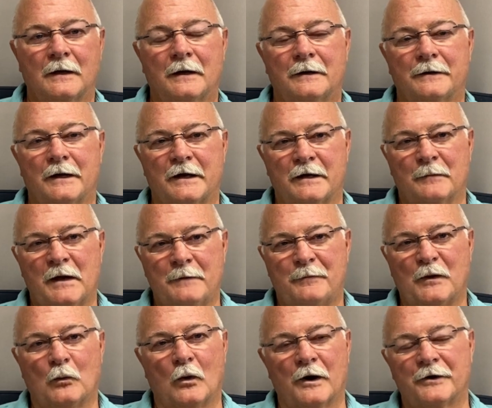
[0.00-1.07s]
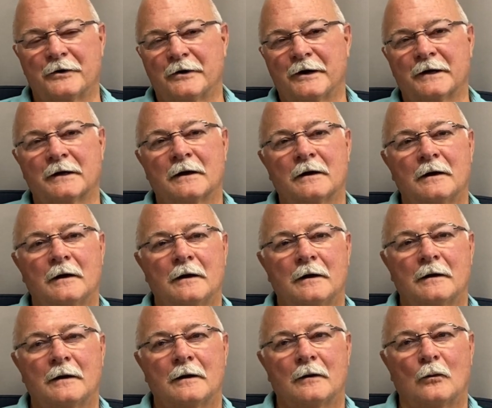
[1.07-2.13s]
Now you might be wondering,
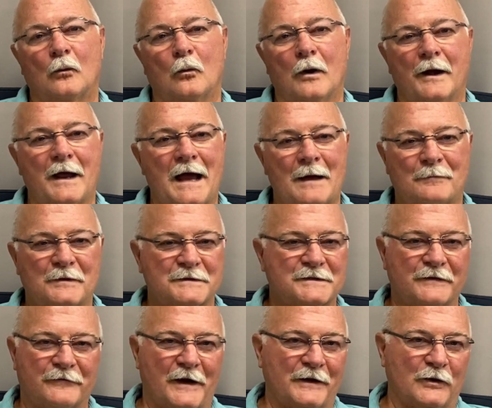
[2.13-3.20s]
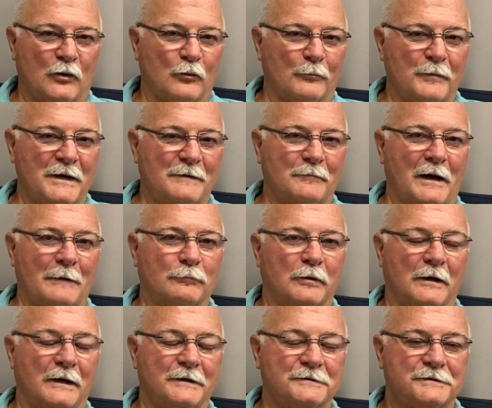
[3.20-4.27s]
what happens if I don't meet my
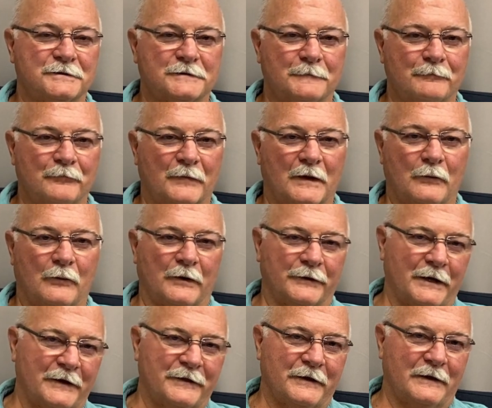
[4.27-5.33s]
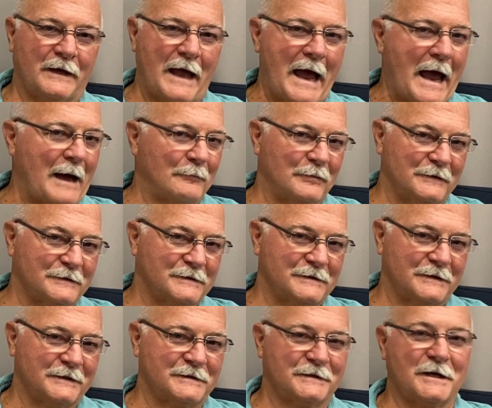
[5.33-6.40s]
pledge? Well, nothing happens.
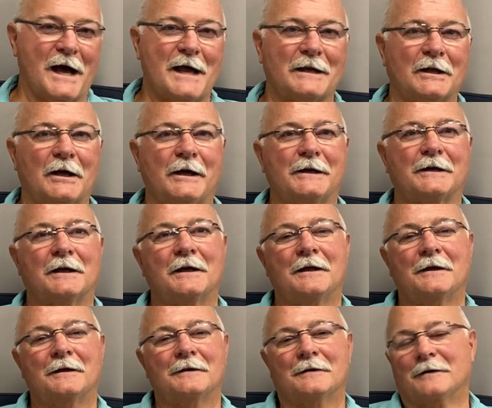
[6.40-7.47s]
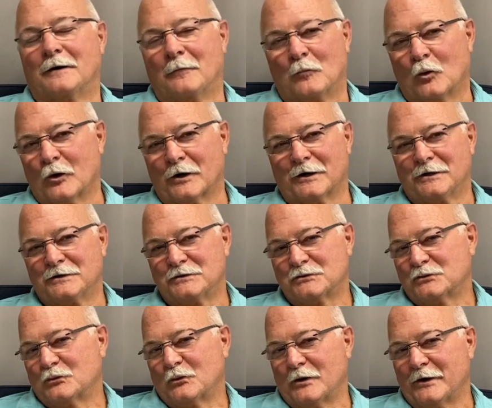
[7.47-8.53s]
It's not like a mortgage
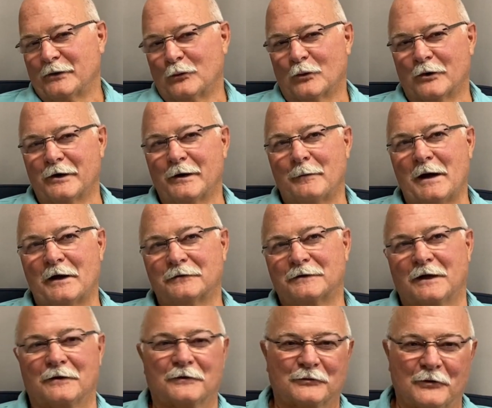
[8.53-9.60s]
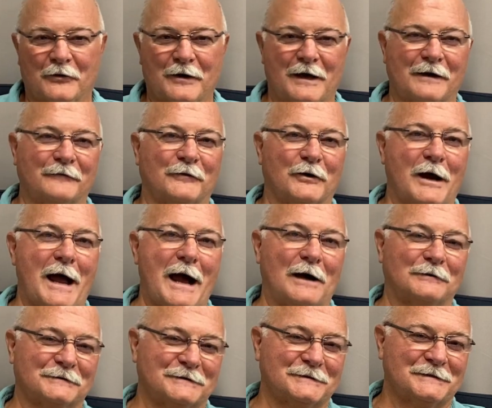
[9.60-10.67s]
where you worry about getting thrown out of your
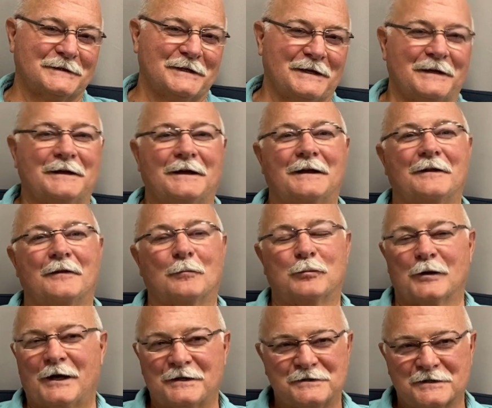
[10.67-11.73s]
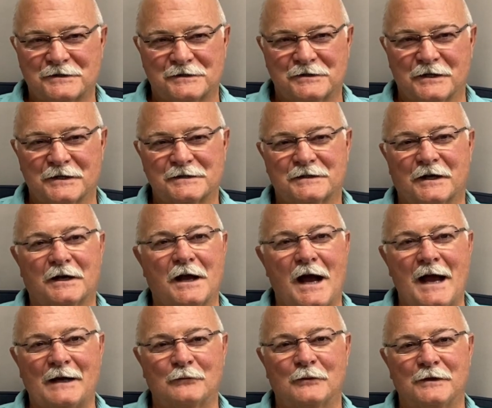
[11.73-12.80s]
house. The pledge is just a
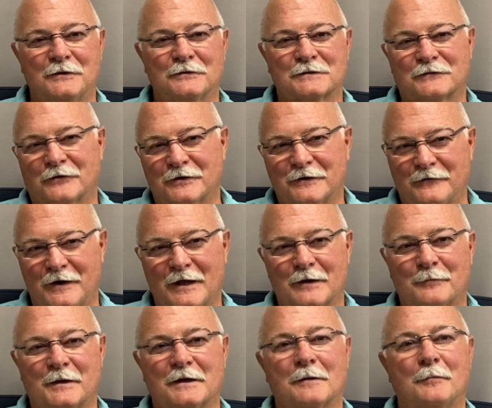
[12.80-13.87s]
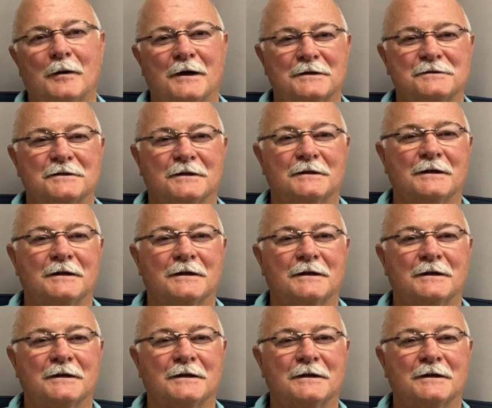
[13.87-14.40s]
guide we use for developing a budget.